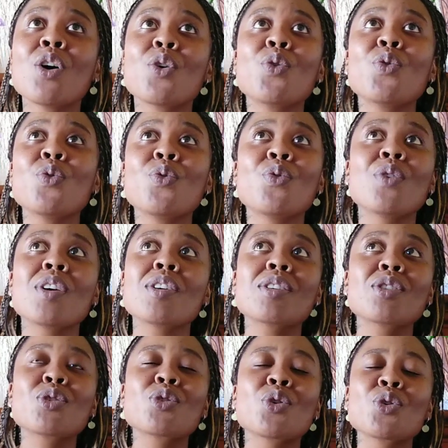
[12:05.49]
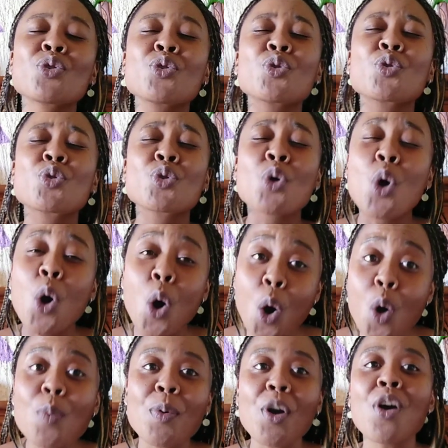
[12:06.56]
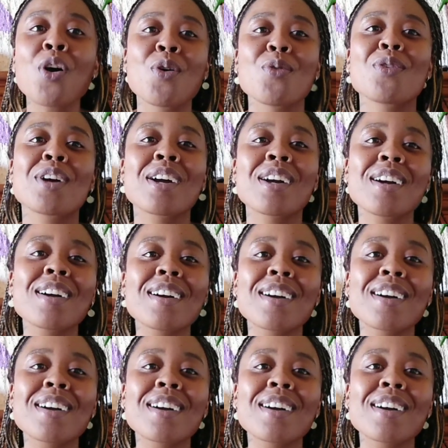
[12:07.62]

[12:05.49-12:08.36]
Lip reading: who is so broke.